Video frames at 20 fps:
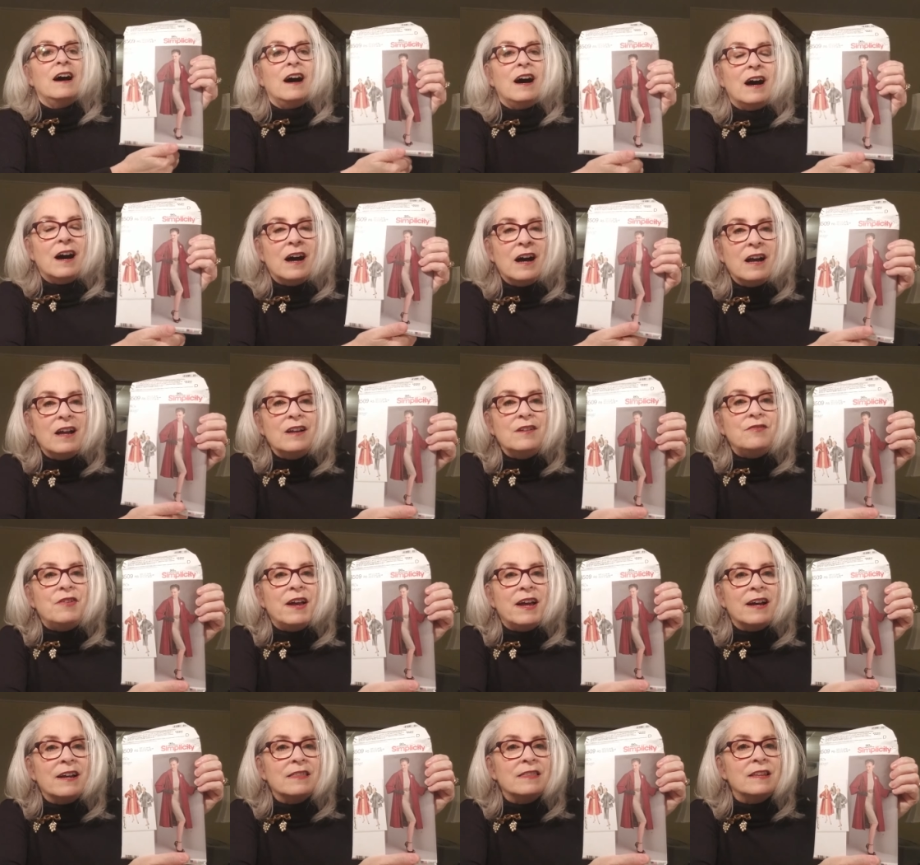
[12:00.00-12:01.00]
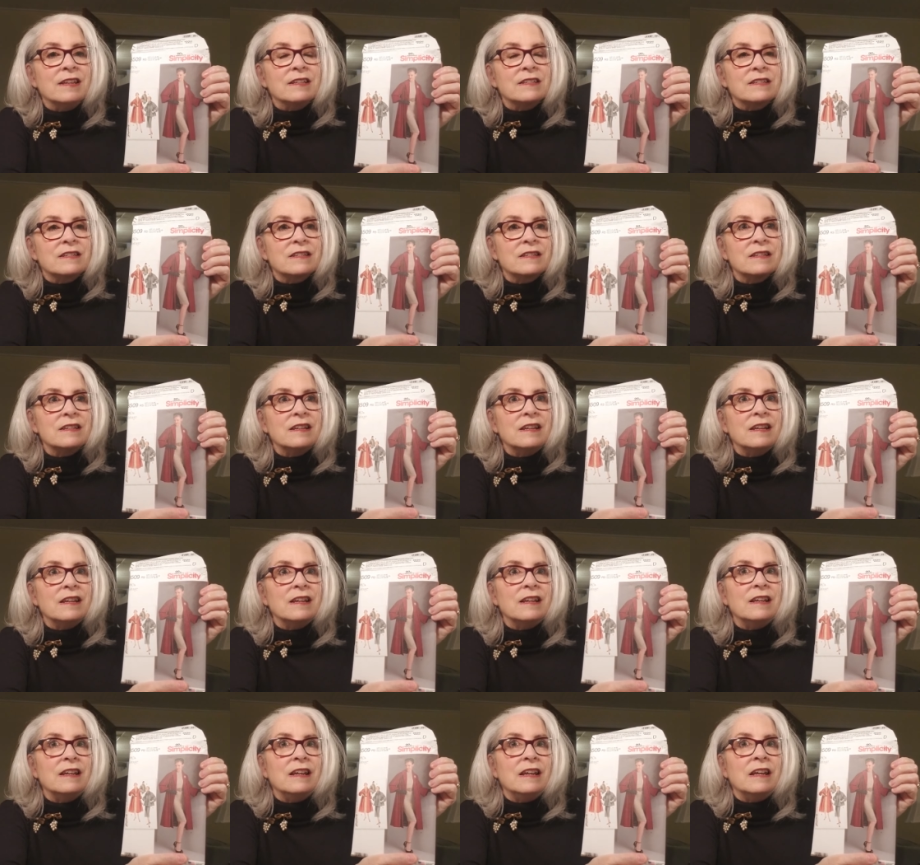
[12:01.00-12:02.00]
I've had this
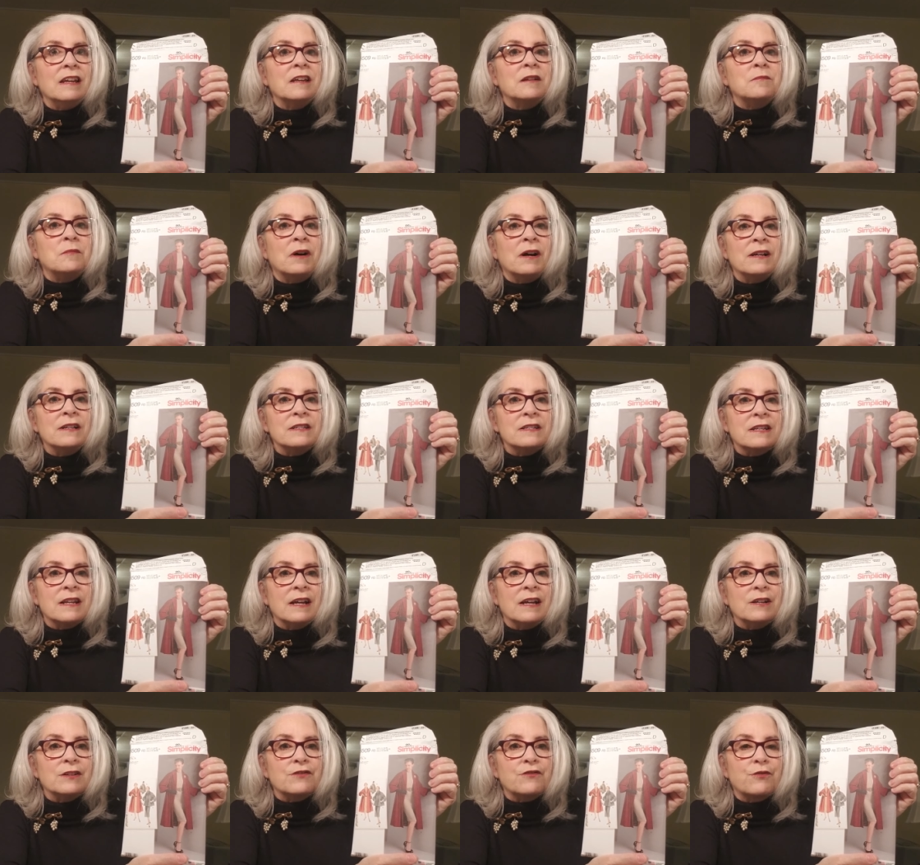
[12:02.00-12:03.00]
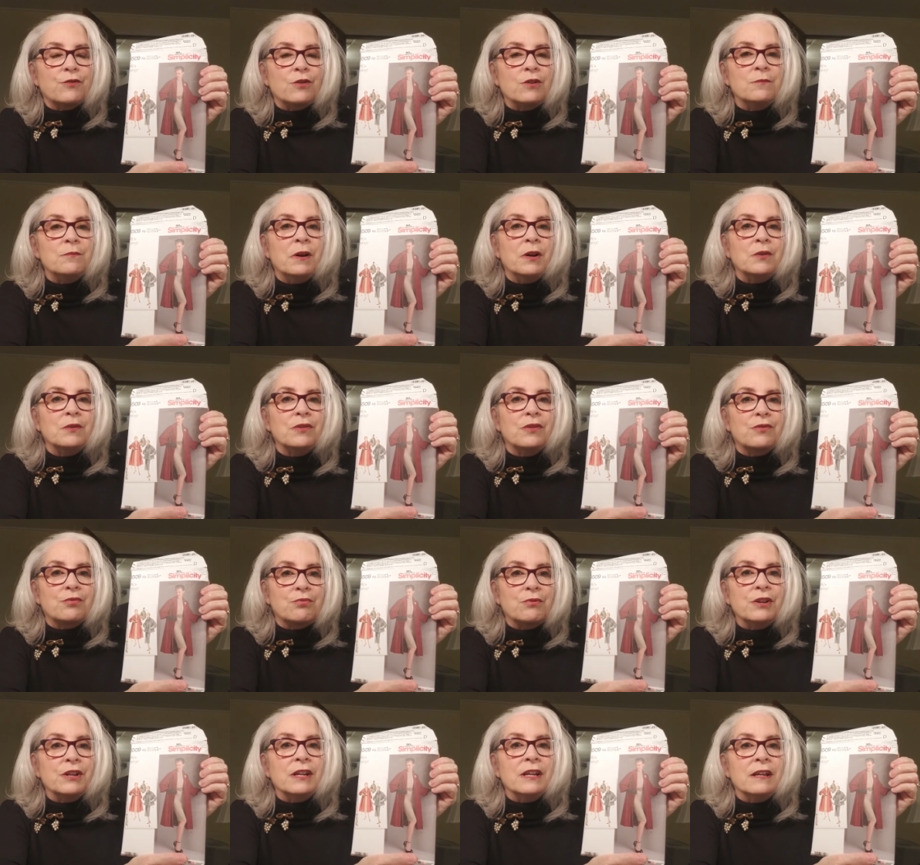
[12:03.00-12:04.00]
in my stash for about
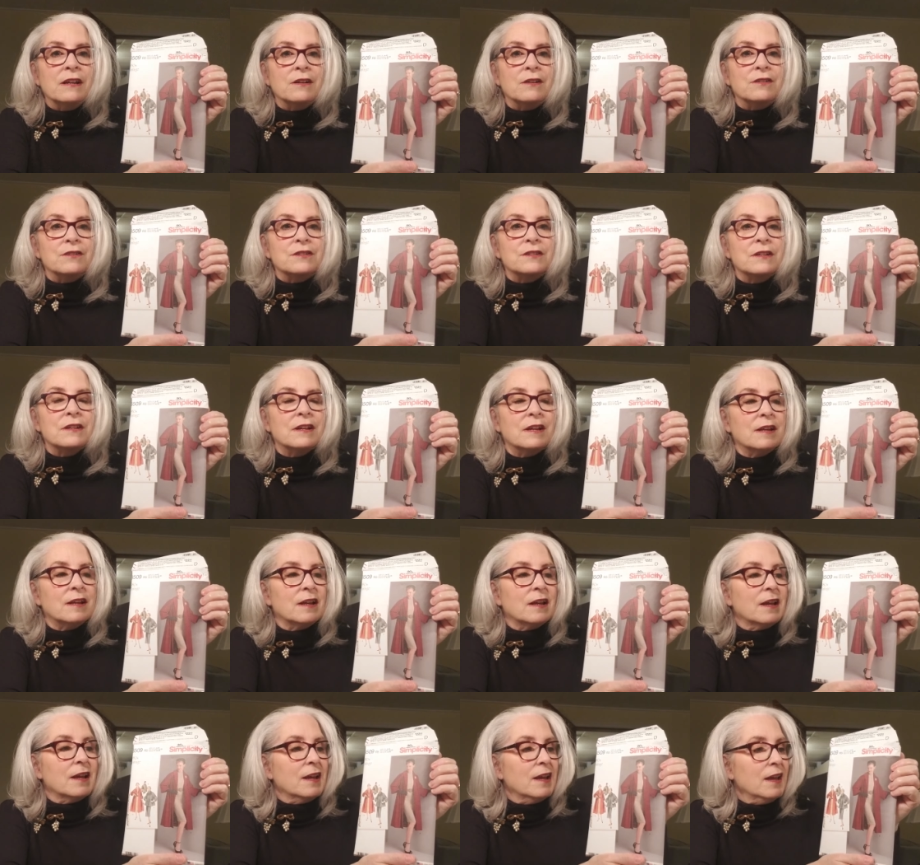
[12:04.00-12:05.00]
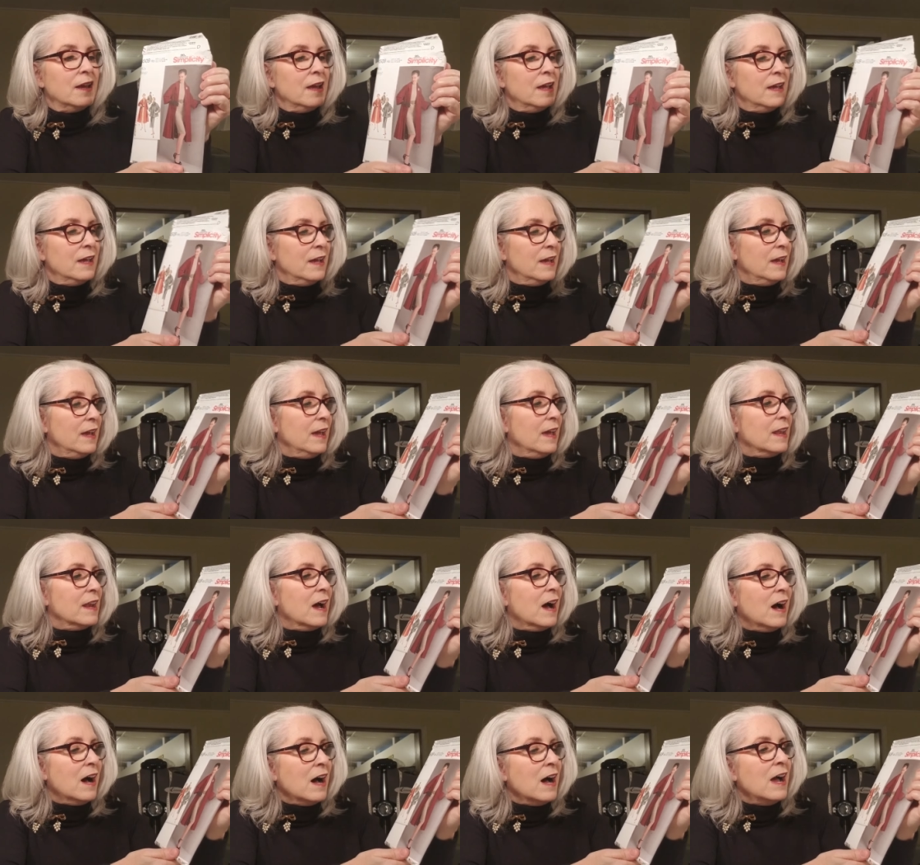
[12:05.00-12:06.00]
3 years, and
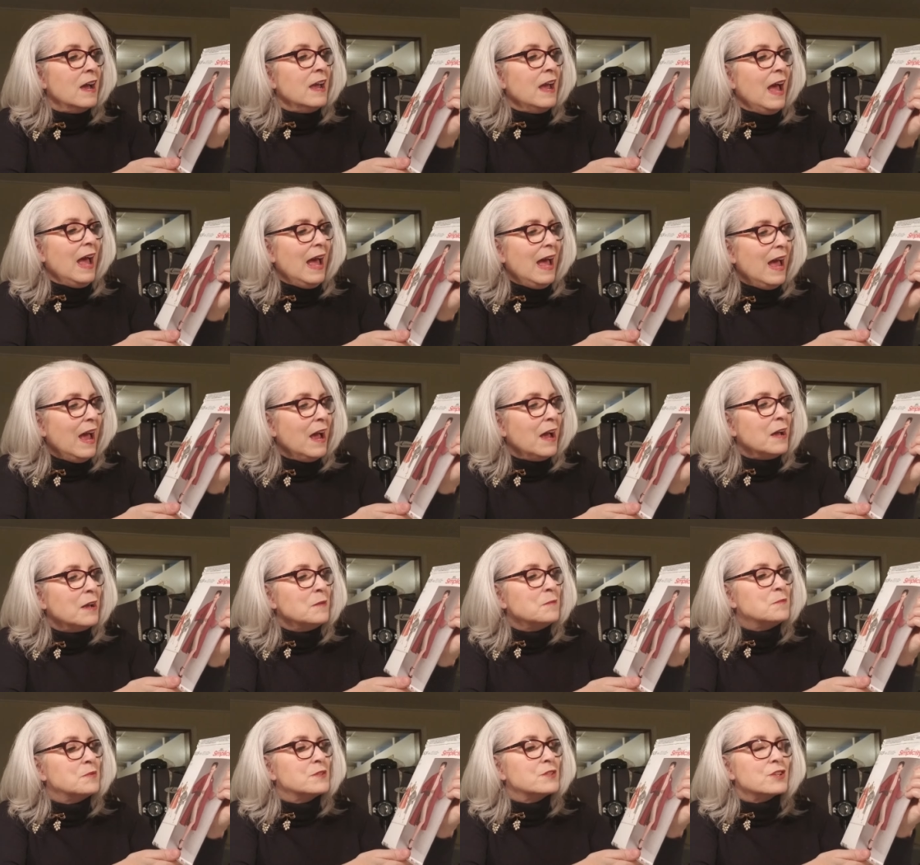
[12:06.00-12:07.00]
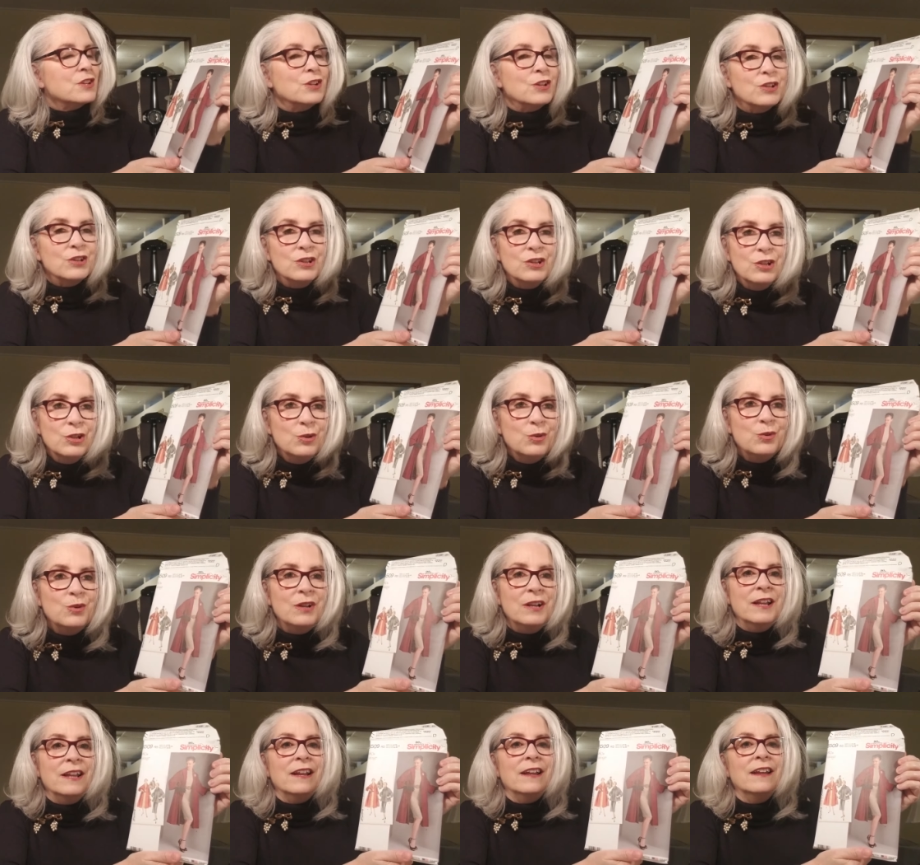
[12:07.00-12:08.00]
I
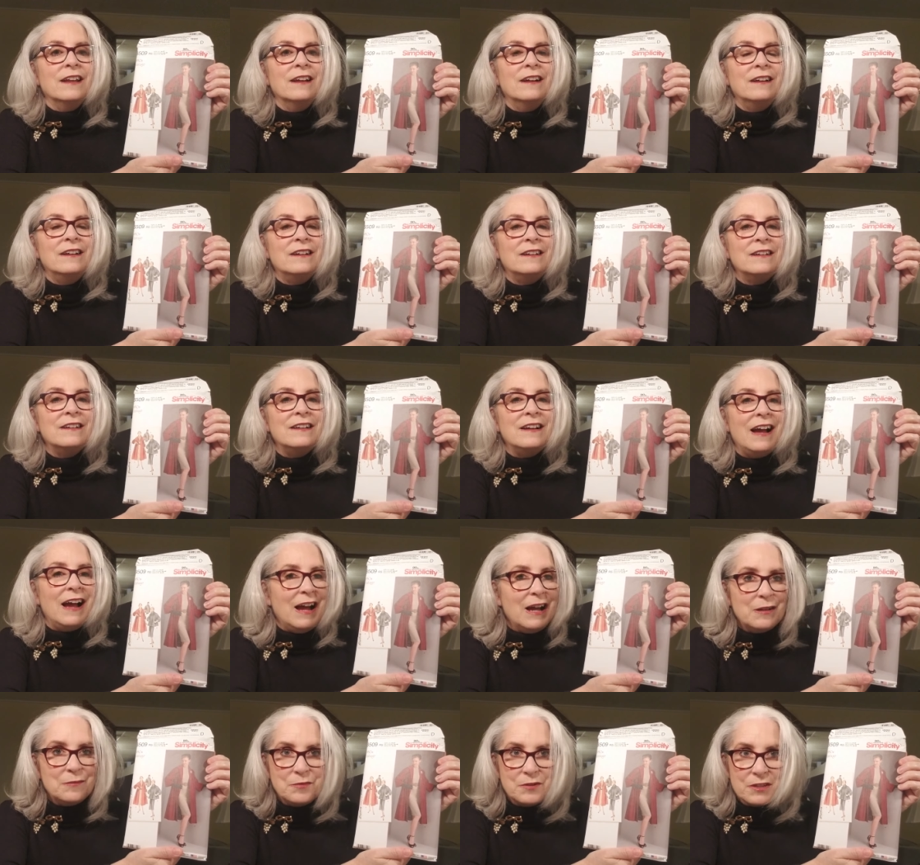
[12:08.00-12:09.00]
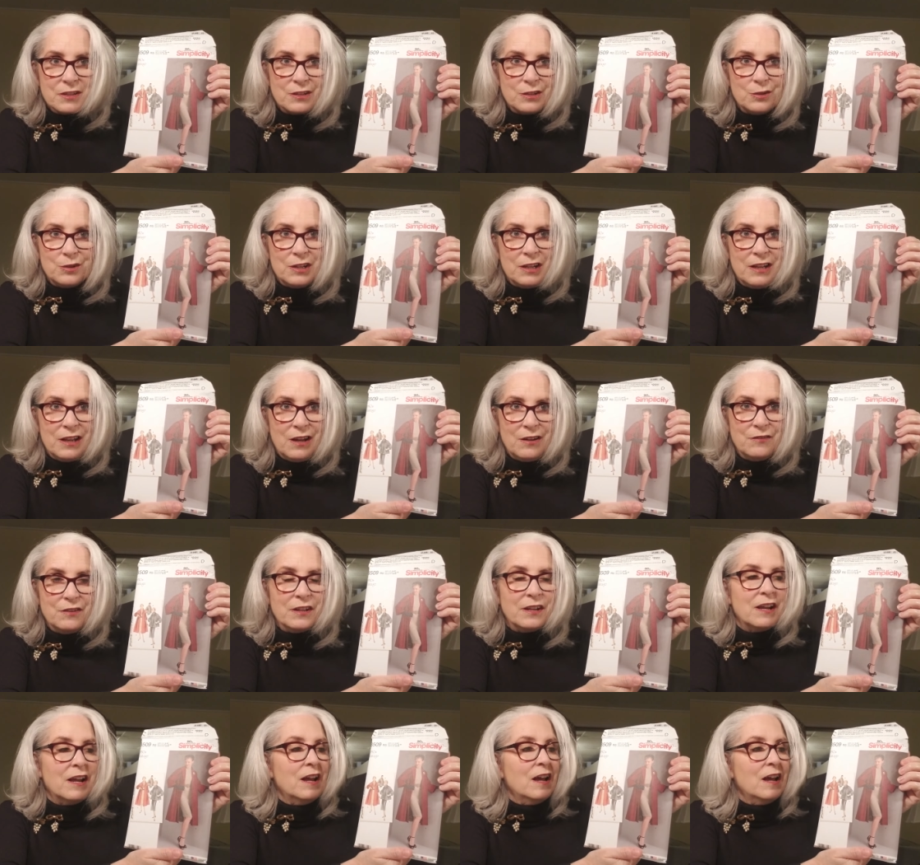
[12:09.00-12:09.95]
absolutely love it.